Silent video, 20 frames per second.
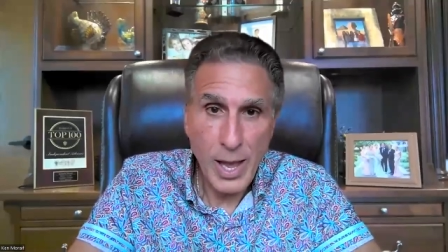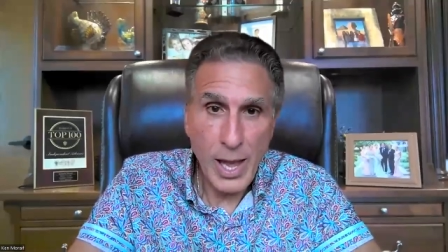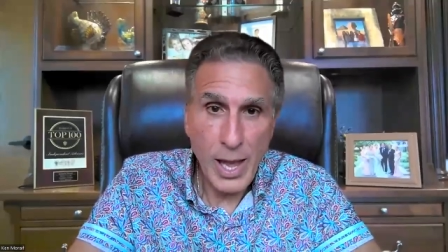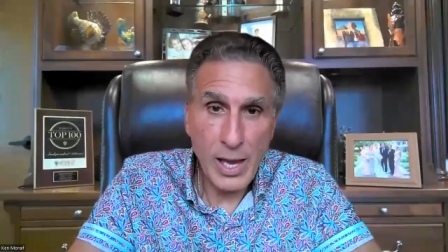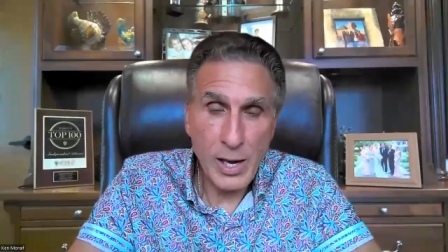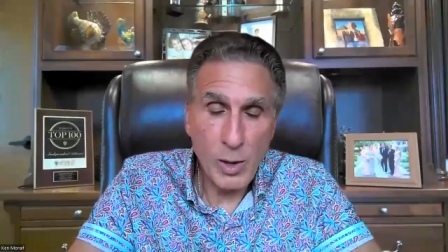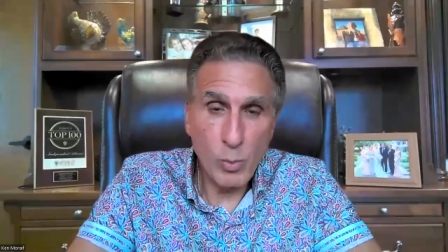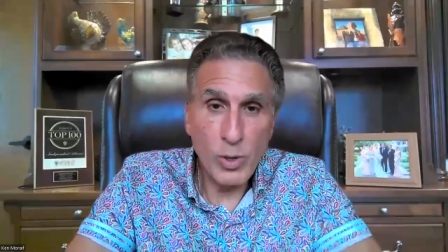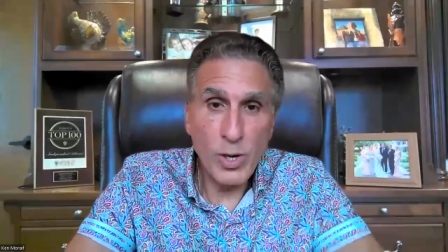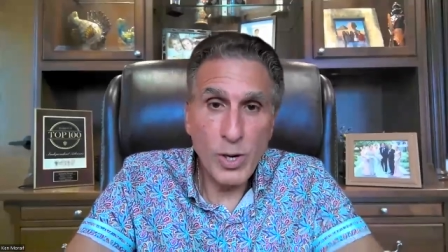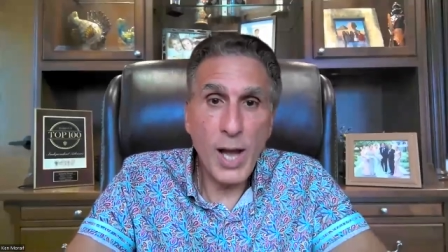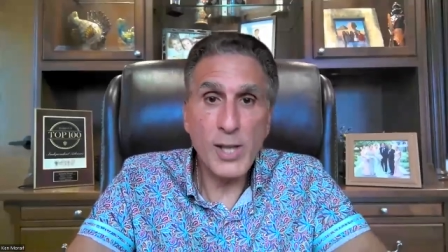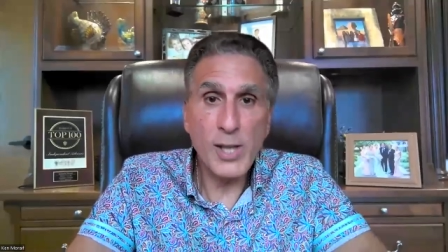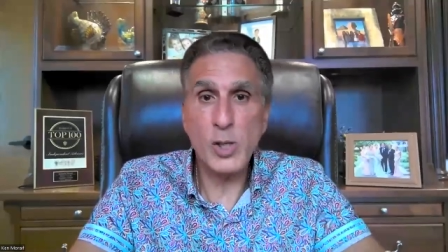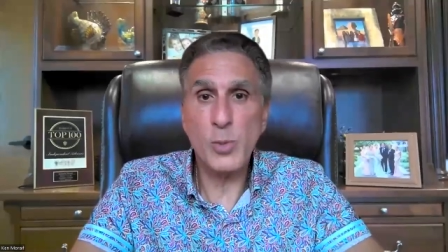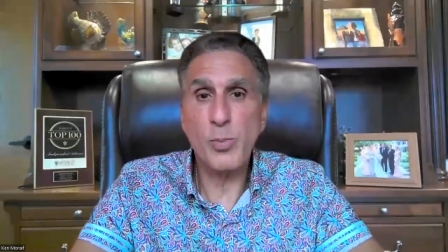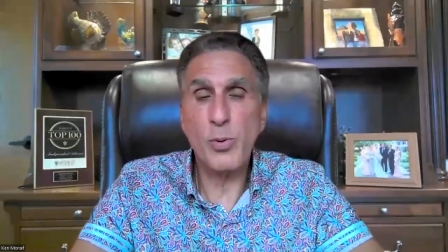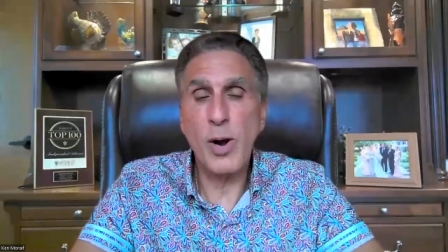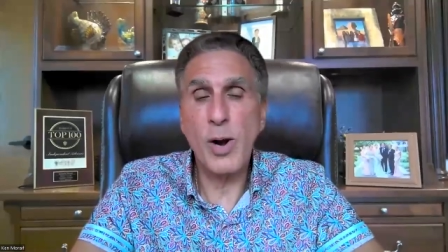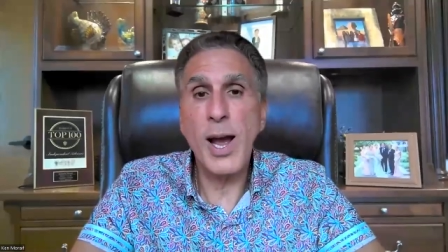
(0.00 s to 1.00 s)
And it would
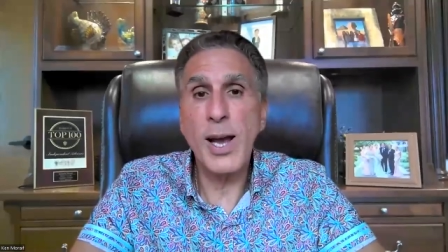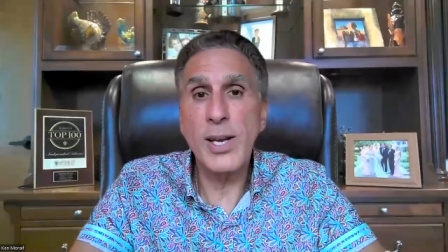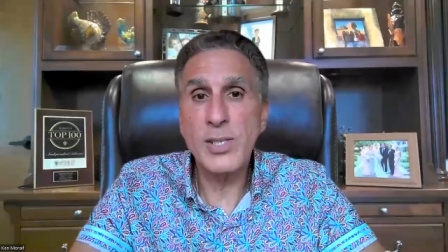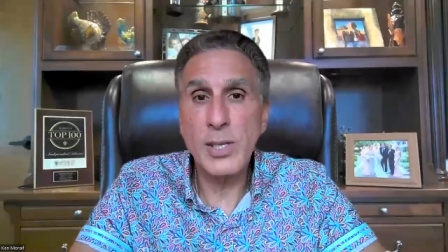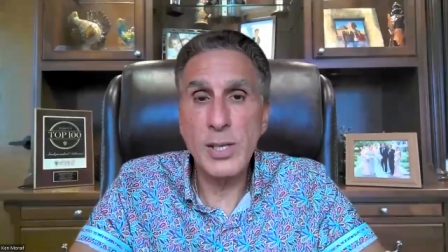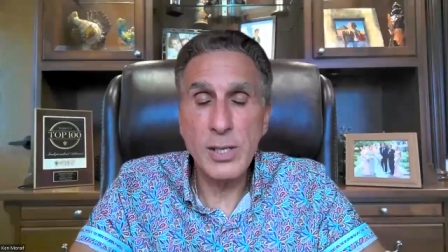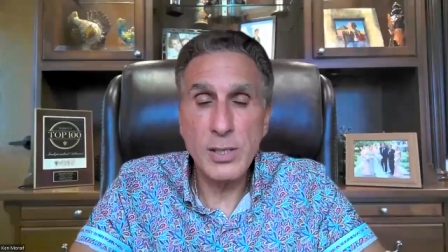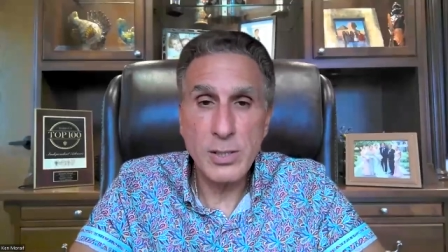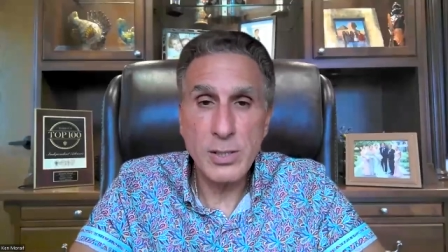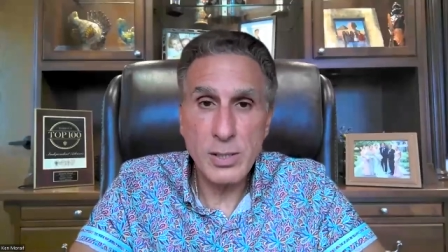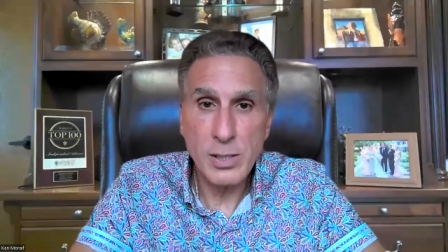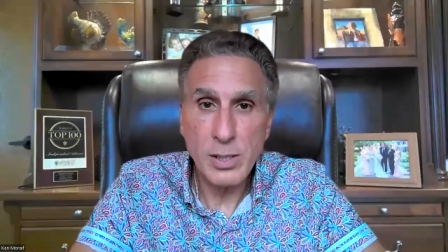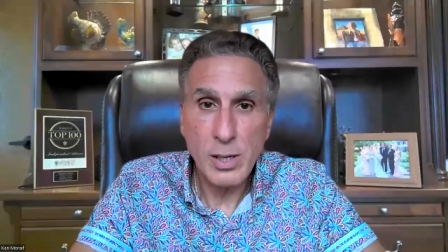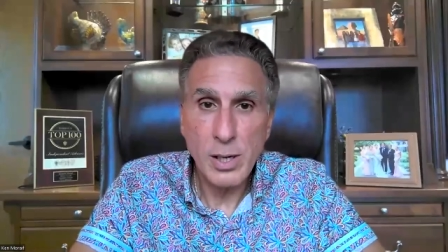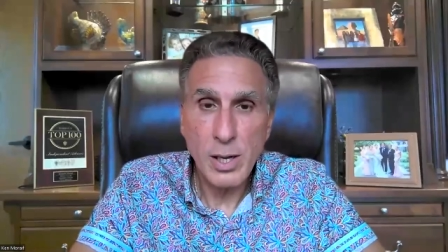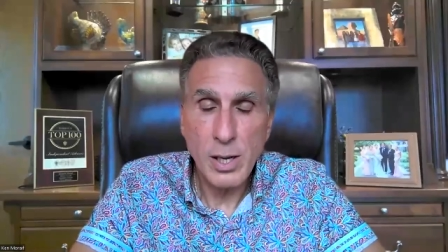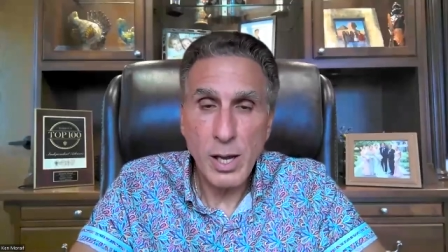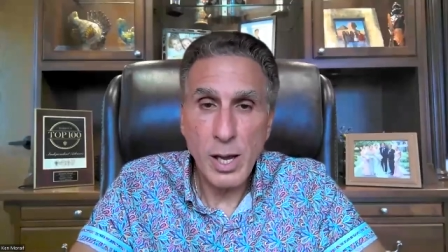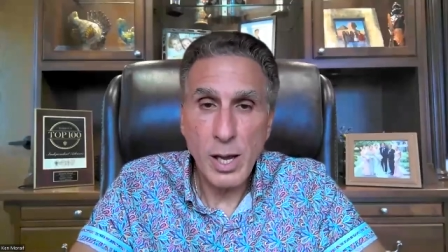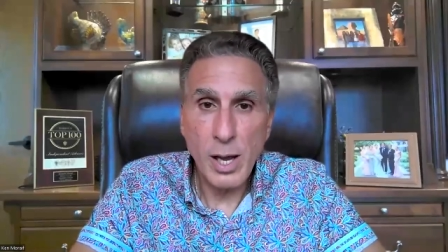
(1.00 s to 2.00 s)
not surprise us
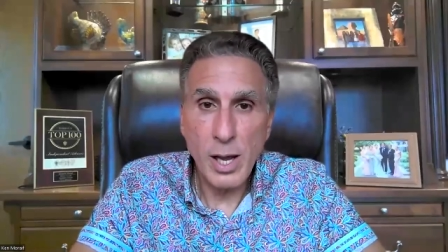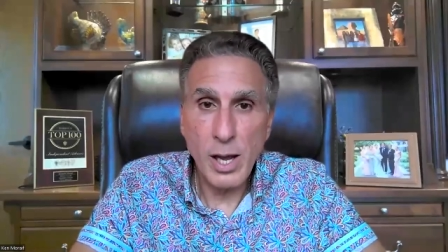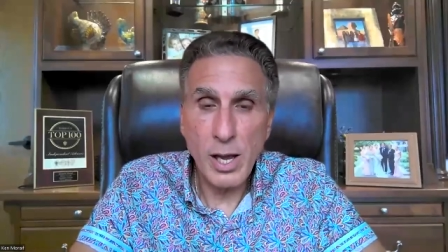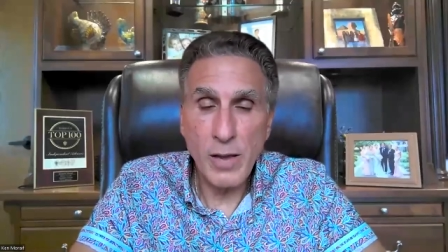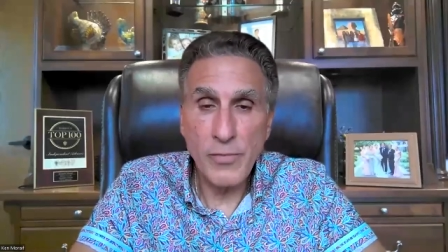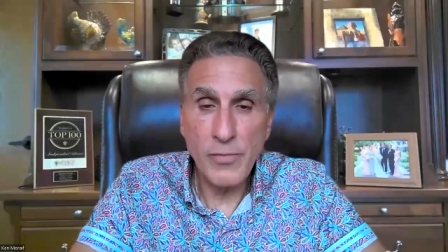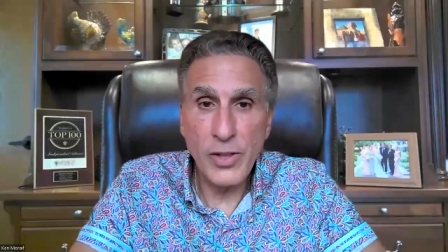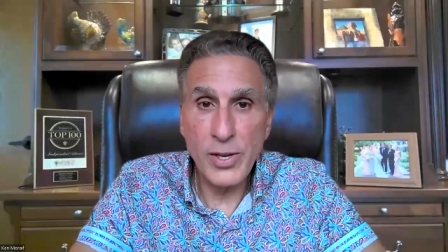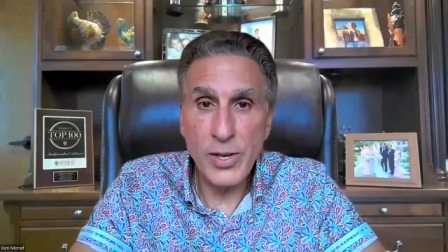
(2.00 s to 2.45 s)
if